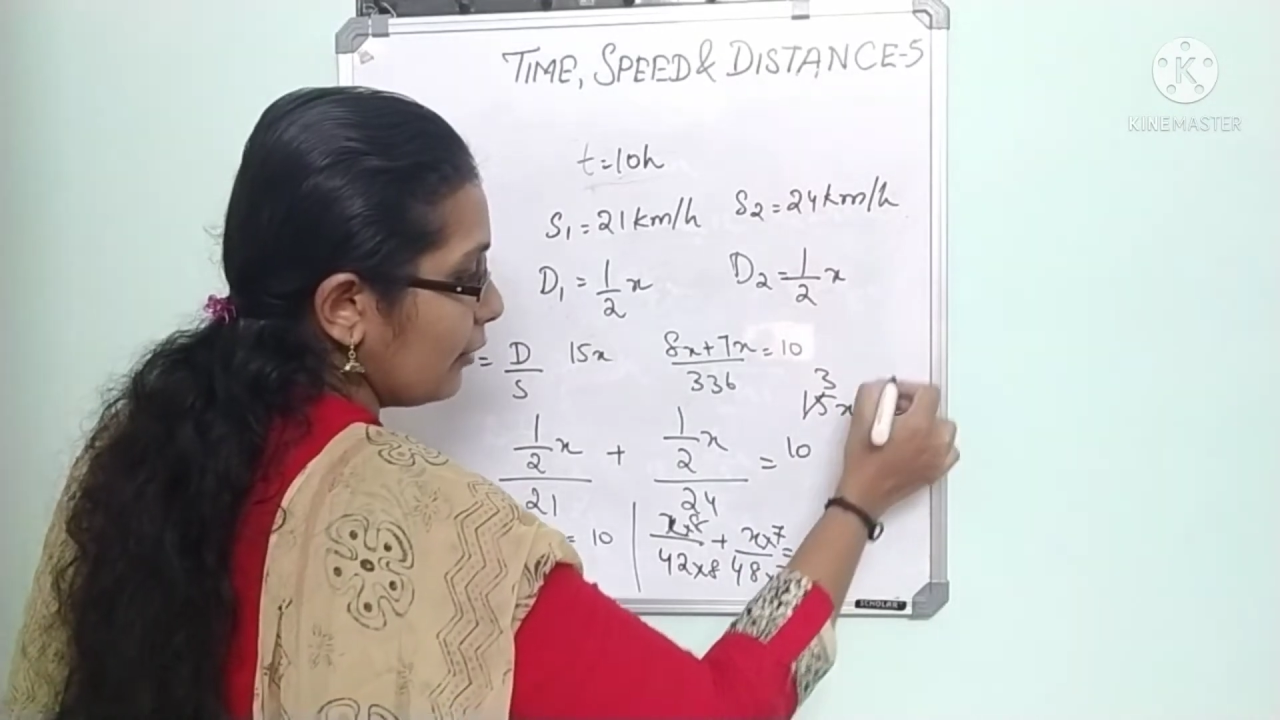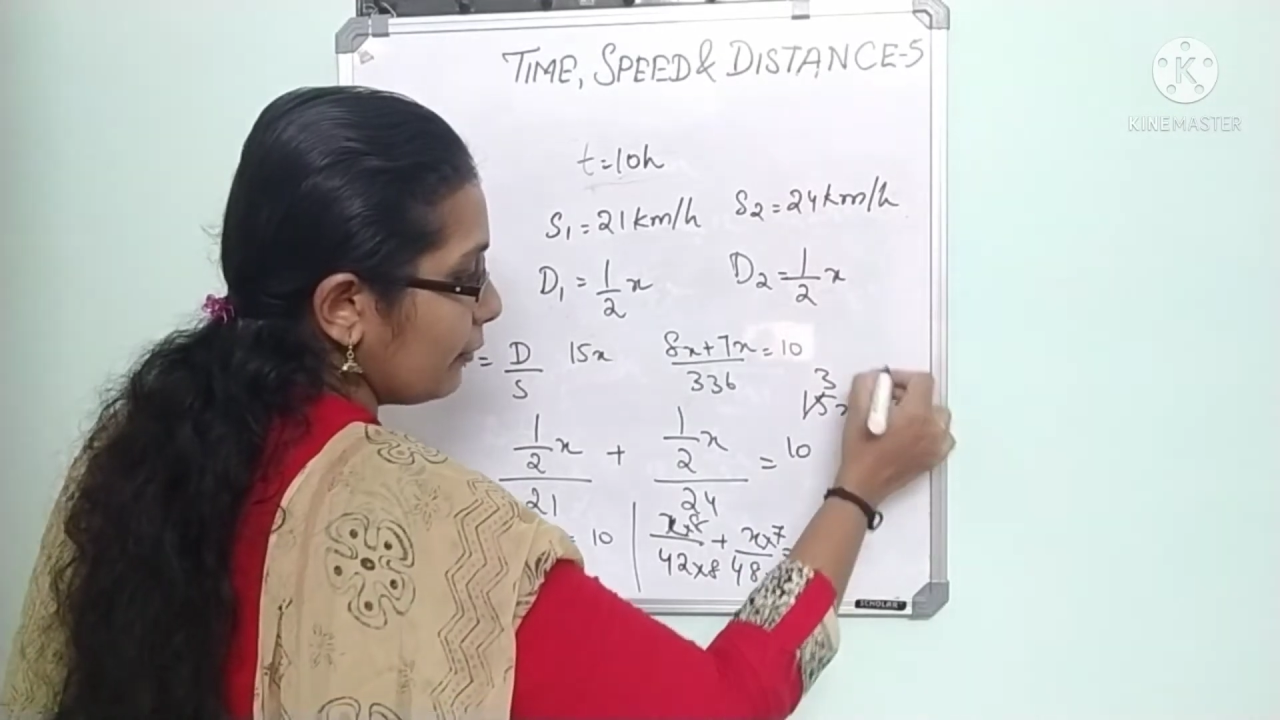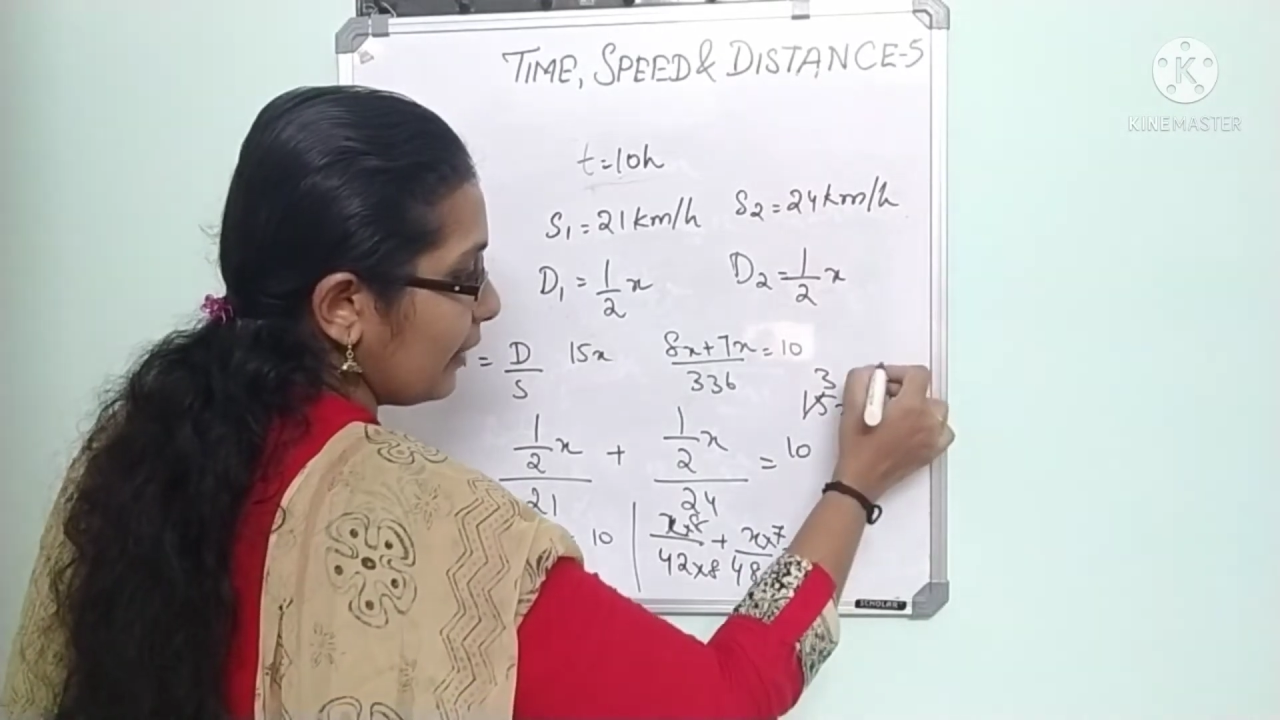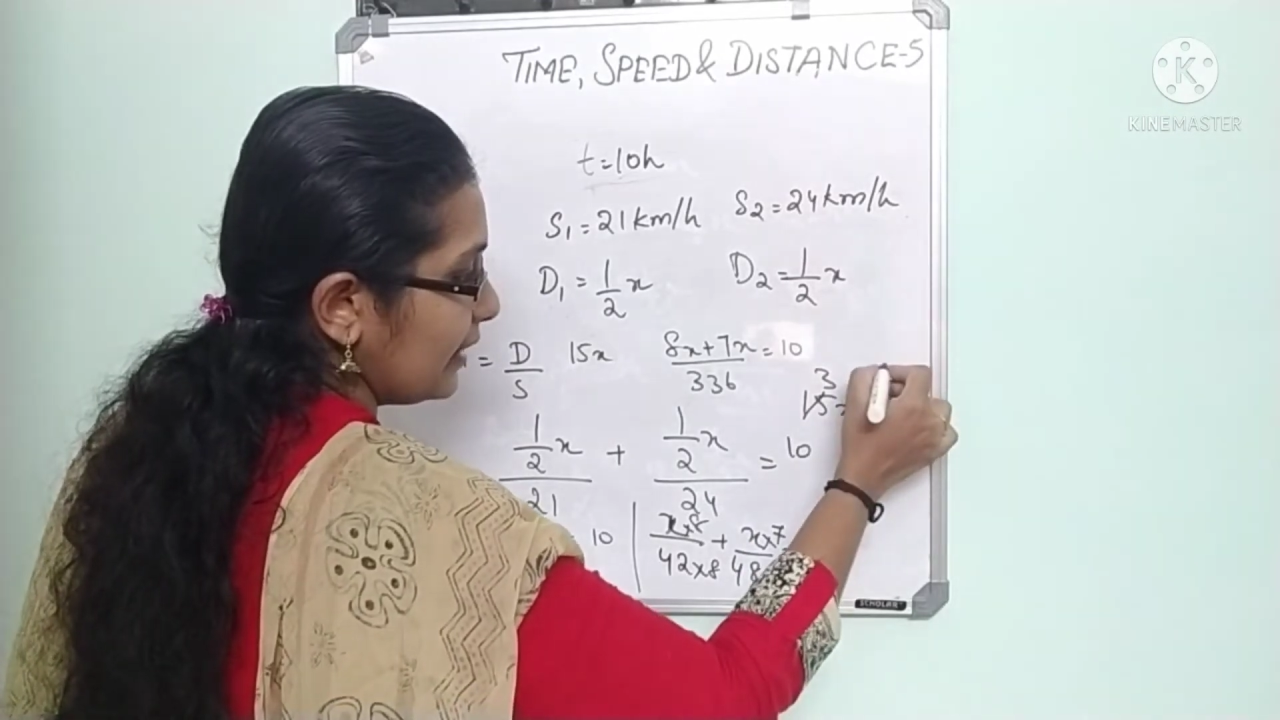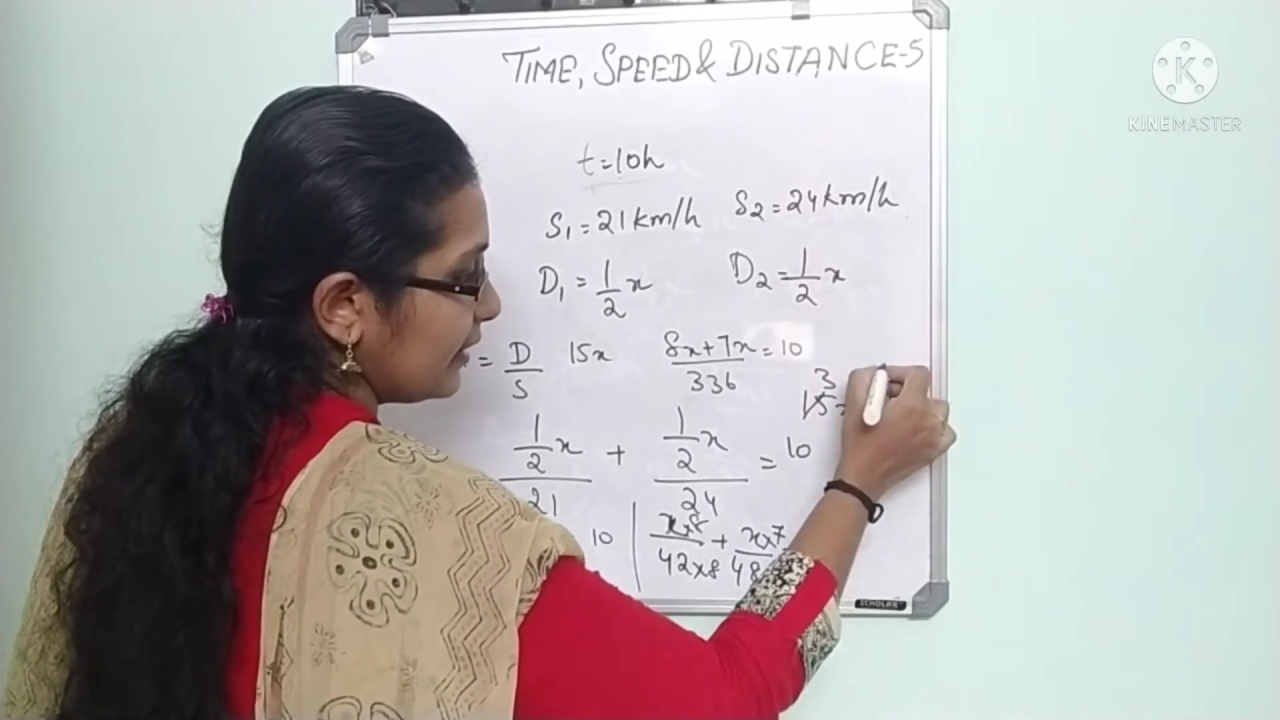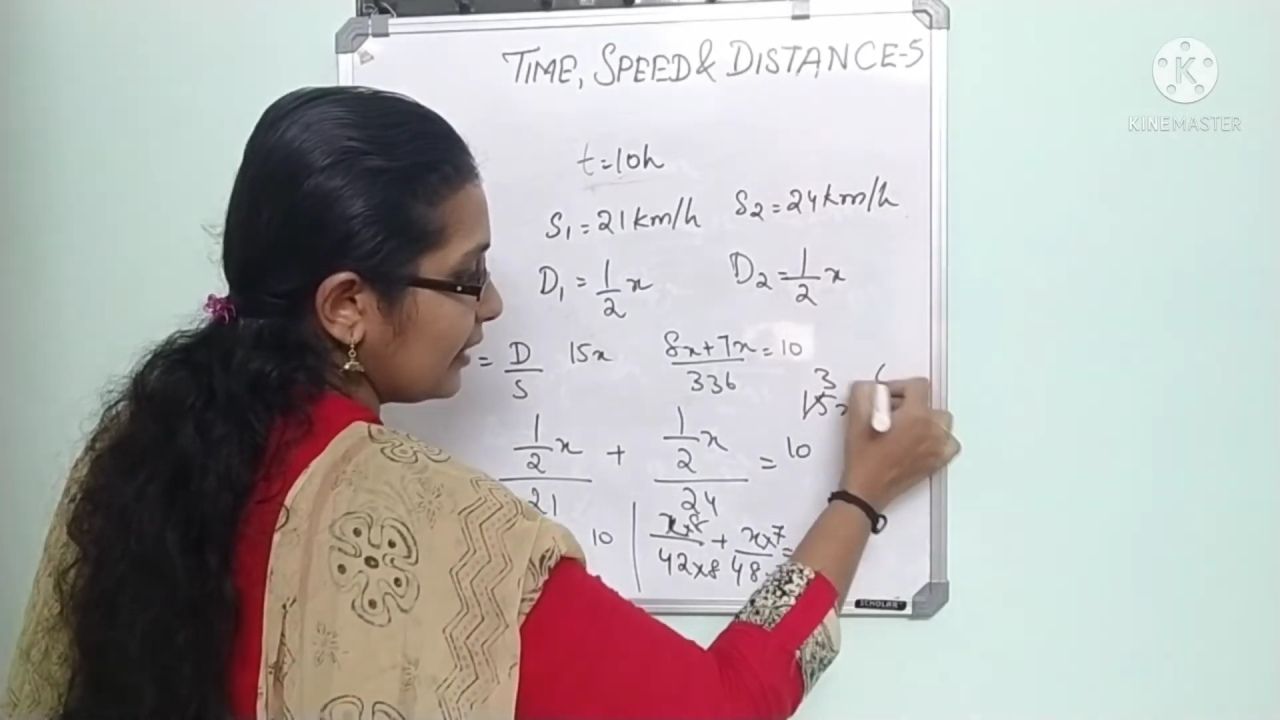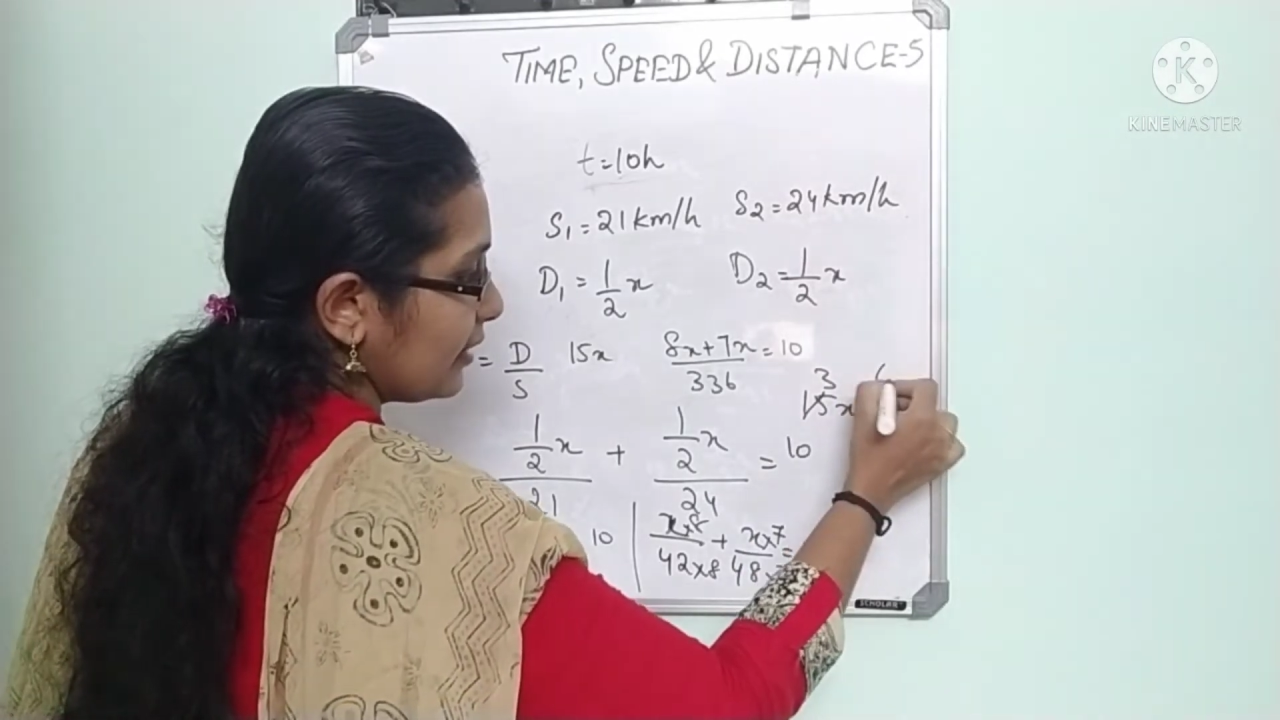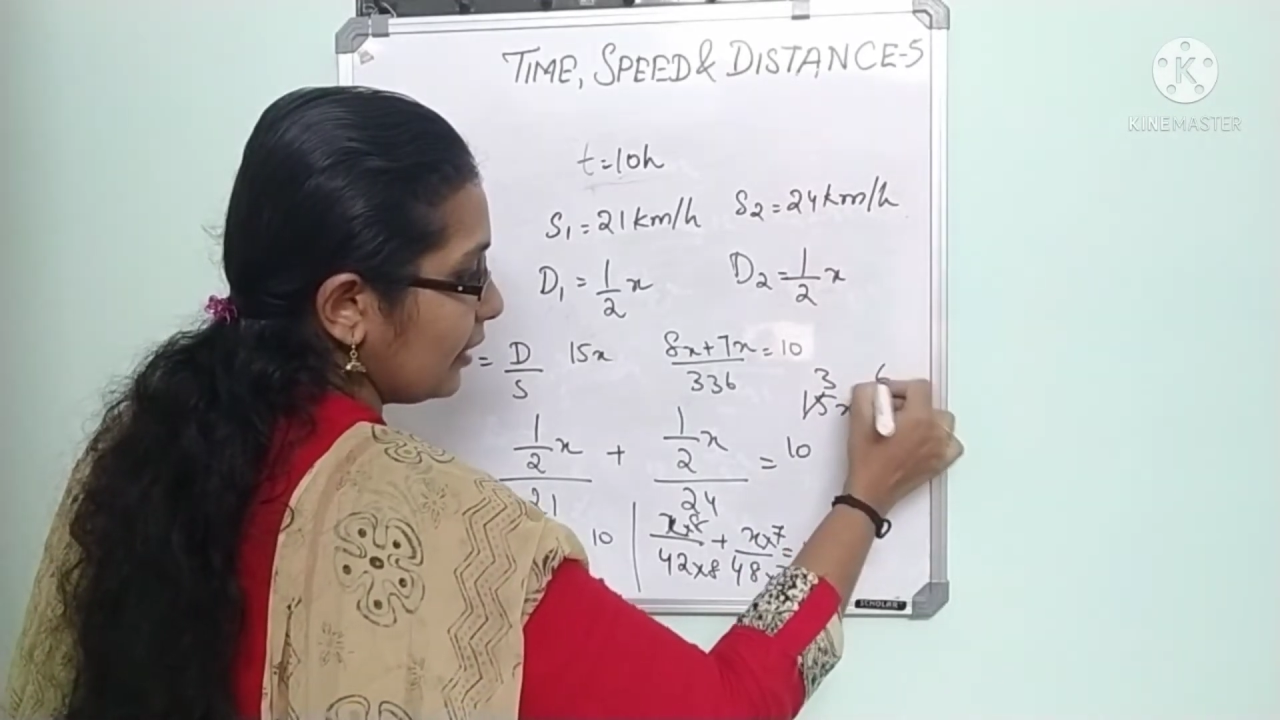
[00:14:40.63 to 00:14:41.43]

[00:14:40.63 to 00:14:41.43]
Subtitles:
5 6